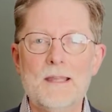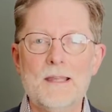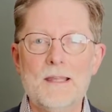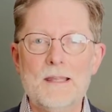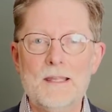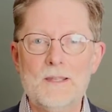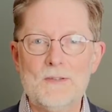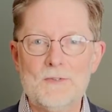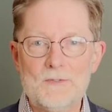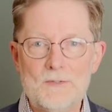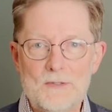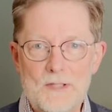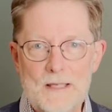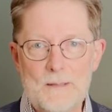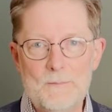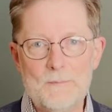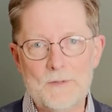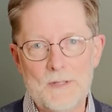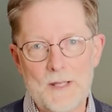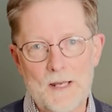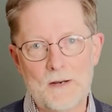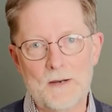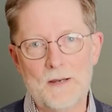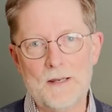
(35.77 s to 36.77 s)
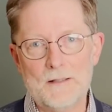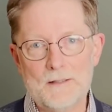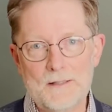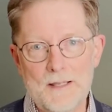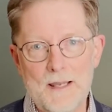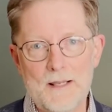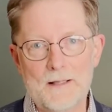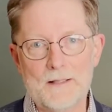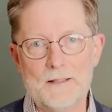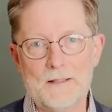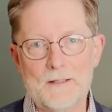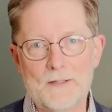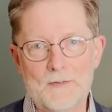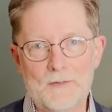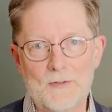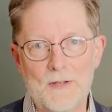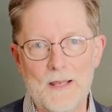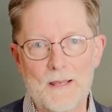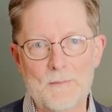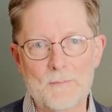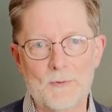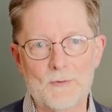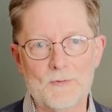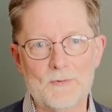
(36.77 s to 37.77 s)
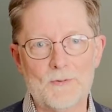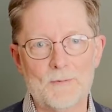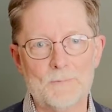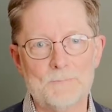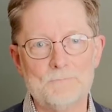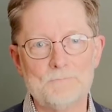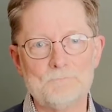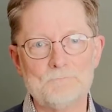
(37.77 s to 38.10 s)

his deep, daring, daily disciples.